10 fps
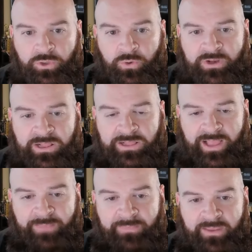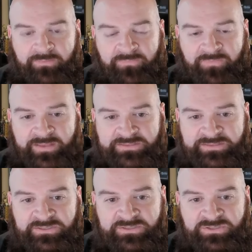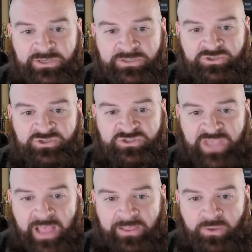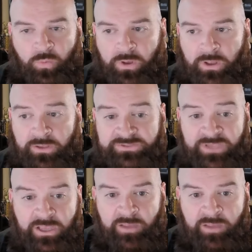You're climbing fences, scaling walls.